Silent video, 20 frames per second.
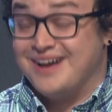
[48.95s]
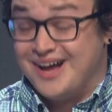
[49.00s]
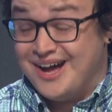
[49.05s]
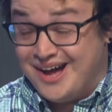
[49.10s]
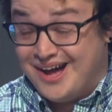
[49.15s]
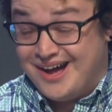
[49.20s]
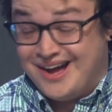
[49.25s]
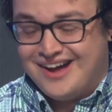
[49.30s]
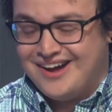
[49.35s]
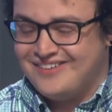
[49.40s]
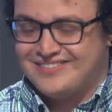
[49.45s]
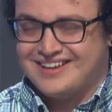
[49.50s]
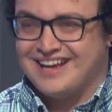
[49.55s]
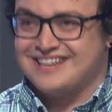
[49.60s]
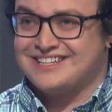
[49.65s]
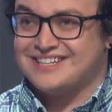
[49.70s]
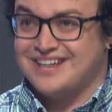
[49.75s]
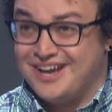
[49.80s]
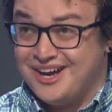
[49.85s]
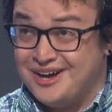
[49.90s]

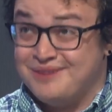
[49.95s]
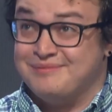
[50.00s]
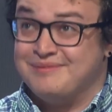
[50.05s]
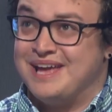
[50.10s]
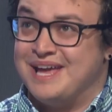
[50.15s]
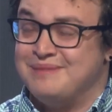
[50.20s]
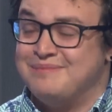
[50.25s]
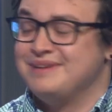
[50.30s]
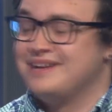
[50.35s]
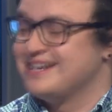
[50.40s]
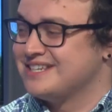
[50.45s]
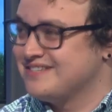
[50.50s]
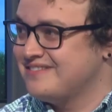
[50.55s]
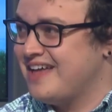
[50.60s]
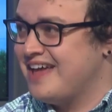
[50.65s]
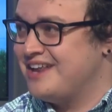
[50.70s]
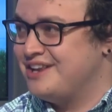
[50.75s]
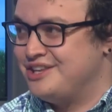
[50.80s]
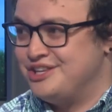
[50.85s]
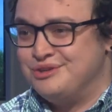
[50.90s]
because of
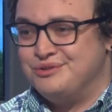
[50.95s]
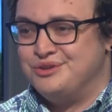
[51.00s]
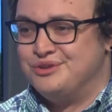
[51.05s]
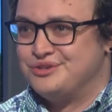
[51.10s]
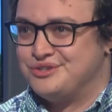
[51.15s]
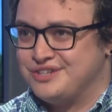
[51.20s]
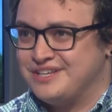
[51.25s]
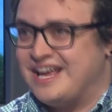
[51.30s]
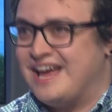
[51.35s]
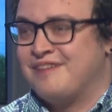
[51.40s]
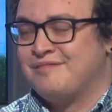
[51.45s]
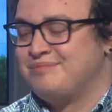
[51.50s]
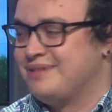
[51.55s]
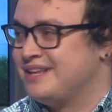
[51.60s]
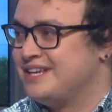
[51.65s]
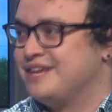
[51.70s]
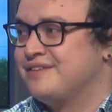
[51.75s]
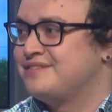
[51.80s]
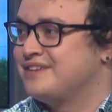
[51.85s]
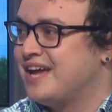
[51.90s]
that, you usually have
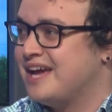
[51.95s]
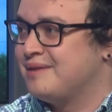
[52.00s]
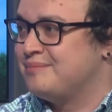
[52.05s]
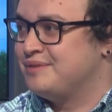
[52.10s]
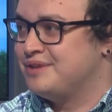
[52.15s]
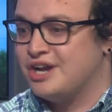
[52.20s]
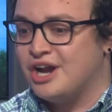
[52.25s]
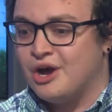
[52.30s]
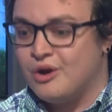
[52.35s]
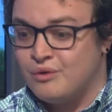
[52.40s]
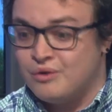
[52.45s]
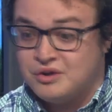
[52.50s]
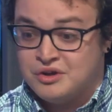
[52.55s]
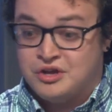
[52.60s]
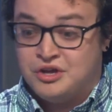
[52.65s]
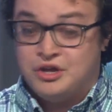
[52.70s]
plenty of time, you know,